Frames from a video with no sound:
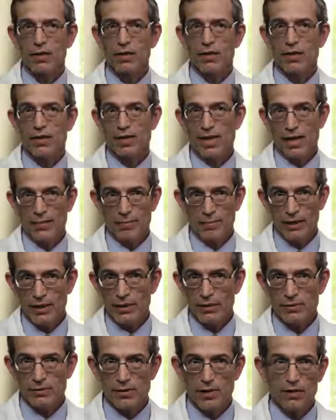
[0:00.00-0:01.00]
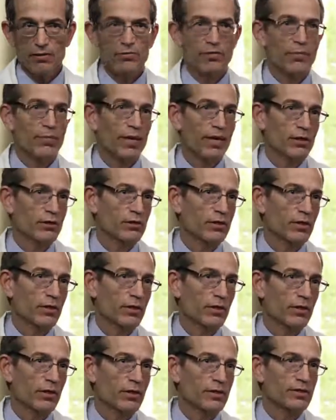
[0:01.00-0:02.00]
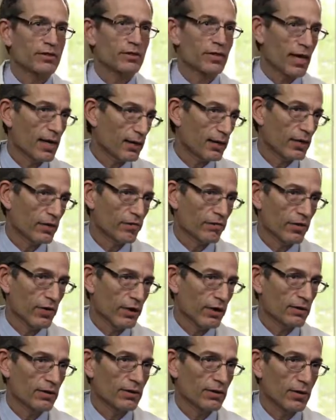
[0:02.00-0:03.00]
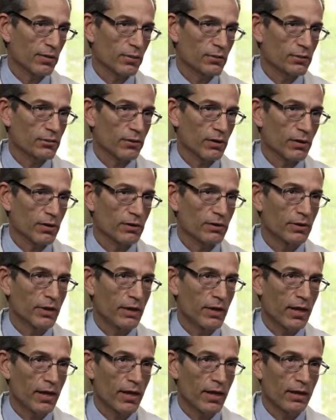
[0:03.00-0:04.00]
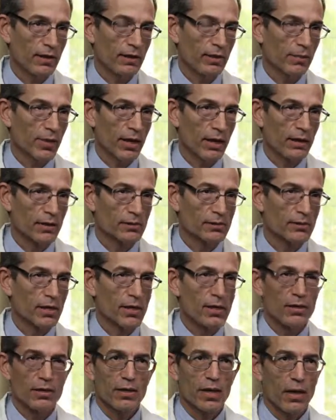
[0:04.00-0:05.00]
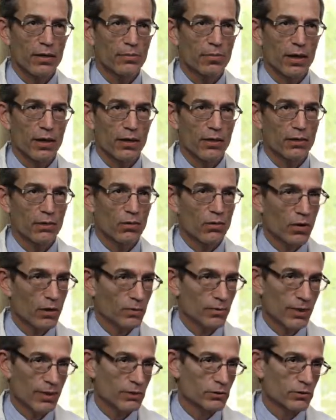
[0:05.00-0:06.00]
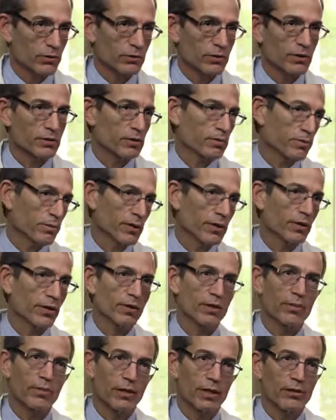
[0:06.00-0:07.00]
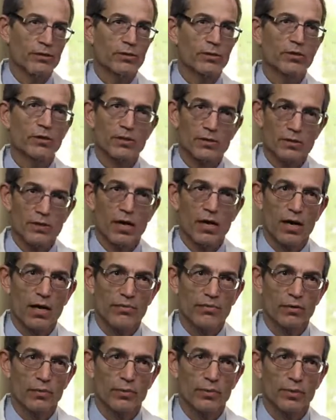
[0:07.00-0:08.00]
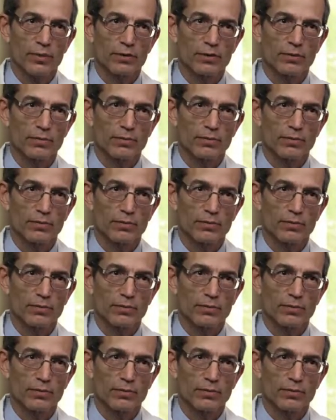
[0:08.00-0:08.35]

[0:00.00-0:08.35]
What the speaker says: That means that if the patient is negative for anti-double-stranded DNA antibodies, not by a long measure does it mean that the patient does not have lupus.